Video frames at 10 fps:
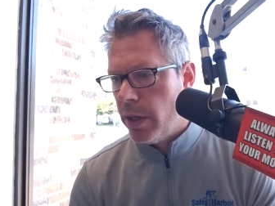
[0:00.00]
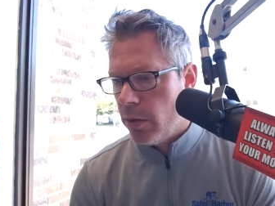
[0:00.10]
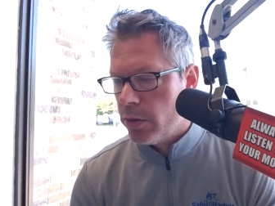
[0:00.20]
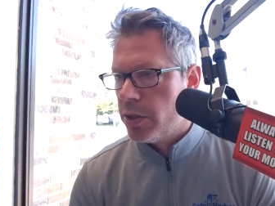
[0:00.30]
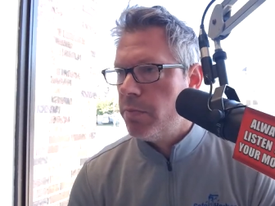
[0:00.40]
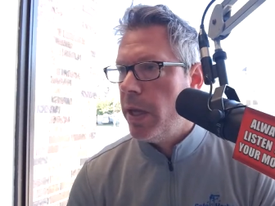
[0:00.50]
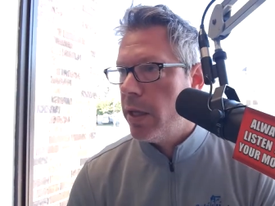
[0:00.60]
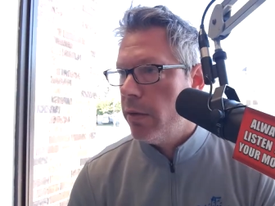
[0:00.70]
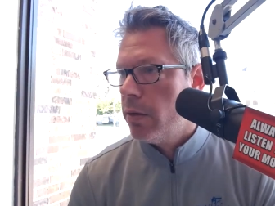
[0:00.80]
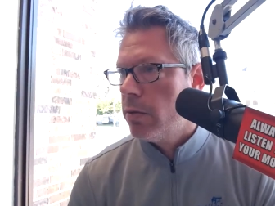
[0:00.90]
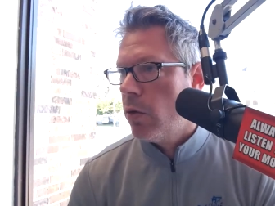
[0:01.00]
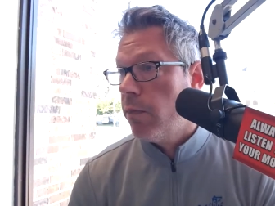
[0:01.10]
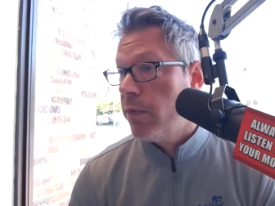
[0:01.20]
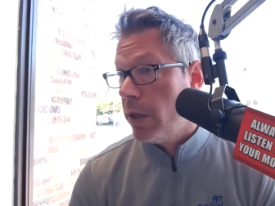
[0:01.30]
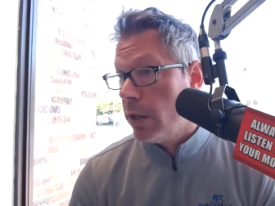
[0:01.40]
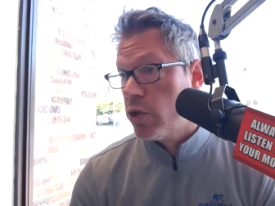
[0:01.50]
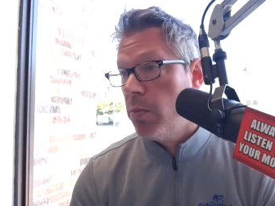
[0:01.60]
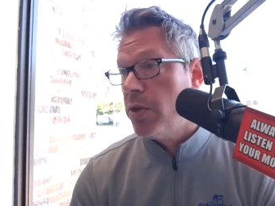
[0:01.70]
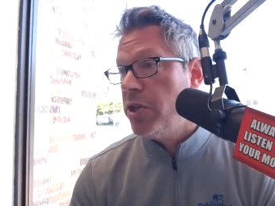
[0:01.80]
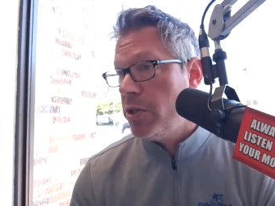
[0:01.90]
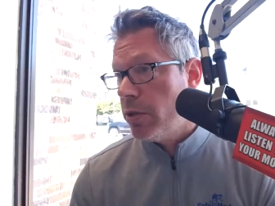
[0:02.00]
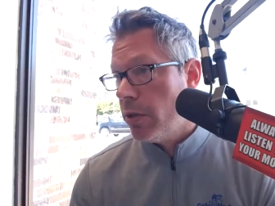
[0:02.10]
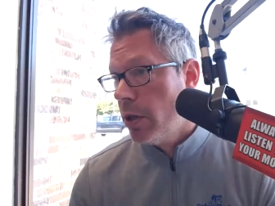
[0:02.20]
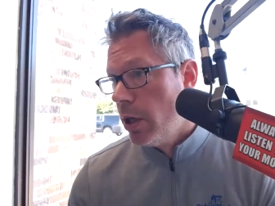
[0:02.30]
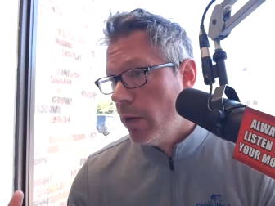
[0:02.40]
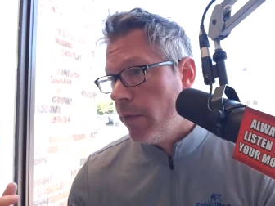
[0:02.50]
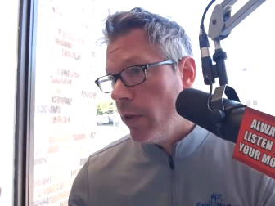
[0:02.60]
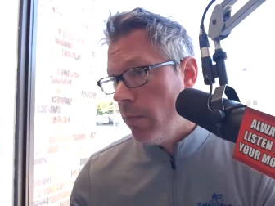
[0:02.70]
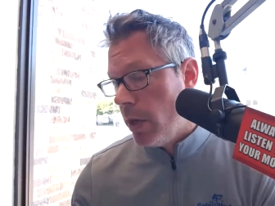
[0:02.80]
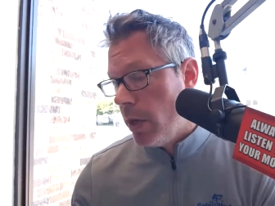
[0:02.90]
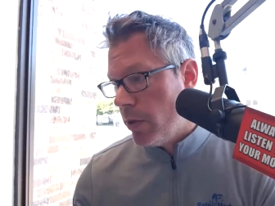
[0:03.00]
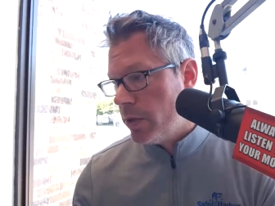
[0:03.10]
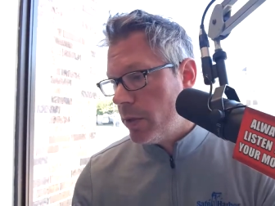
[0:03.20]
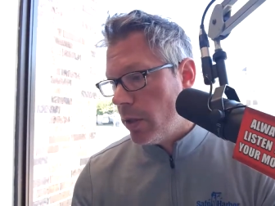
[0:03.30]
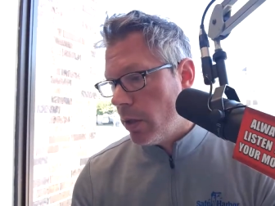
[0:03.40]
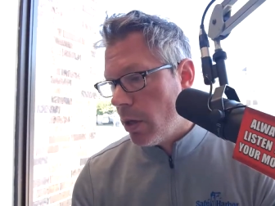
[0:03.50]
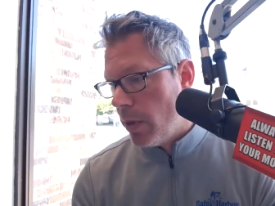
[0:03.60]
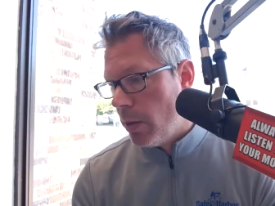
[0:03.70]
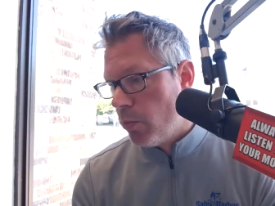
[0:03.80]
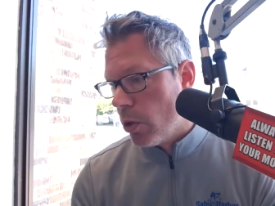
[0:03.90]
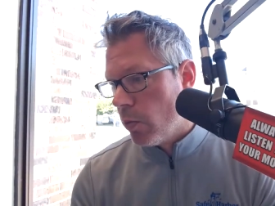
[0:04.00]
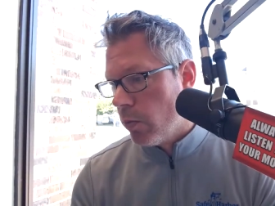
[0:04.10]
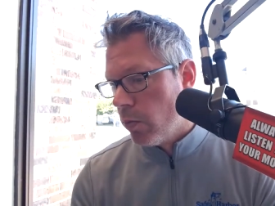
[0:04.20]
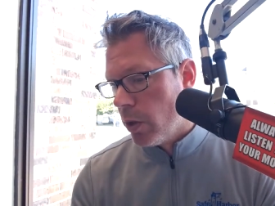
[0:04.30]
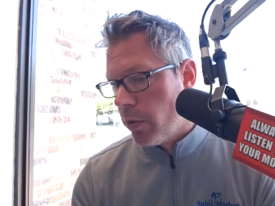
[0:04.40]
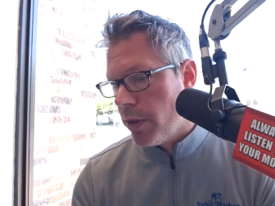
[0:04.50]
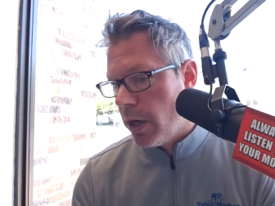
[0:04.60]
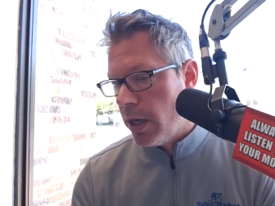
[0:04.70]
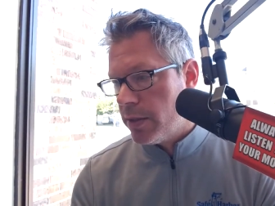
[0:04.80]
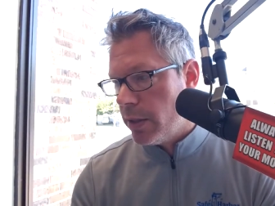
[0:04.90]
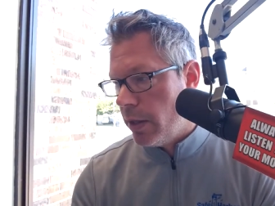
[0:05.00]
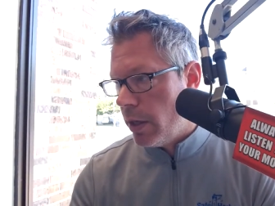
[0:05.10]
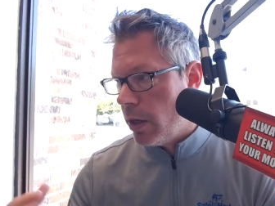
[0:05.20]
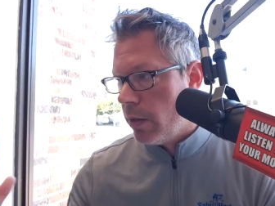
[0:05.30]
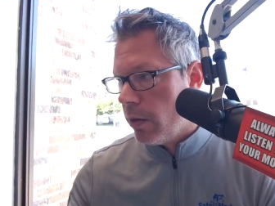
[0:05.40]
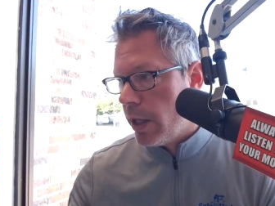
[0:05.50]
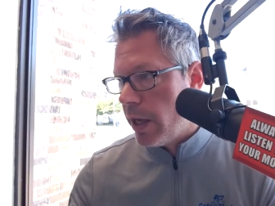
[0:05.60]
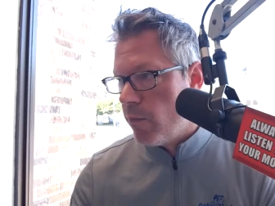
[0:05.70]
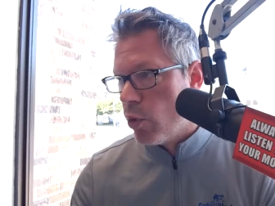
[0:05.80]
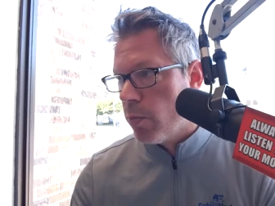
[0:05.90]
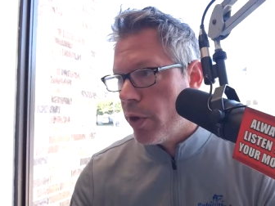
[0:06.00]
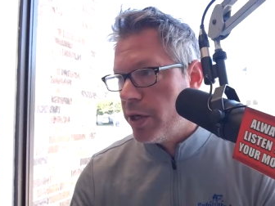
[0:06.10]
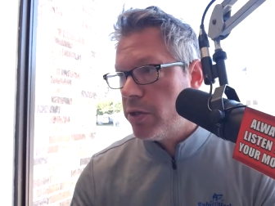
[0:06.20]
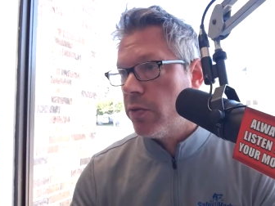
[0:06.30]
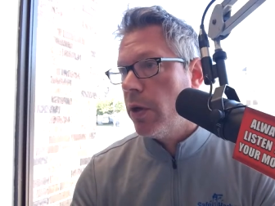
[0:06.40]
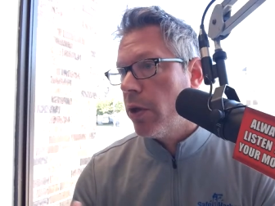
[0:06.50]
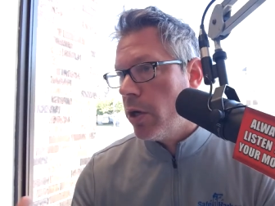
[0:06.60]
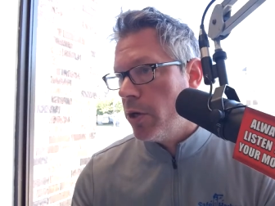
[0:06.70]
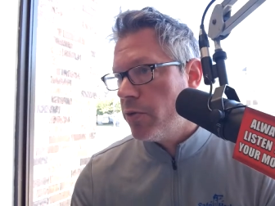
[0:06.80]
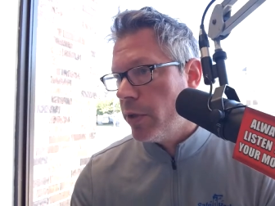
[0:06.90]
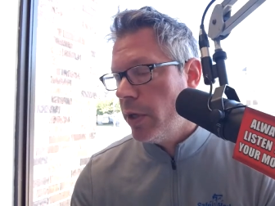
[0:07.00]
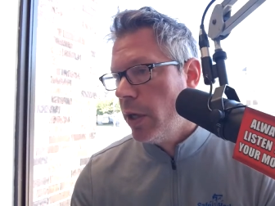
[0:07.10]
it'll just make it hopefully so much easier for their members to come on board, work with us, and then they'll have more branches around the country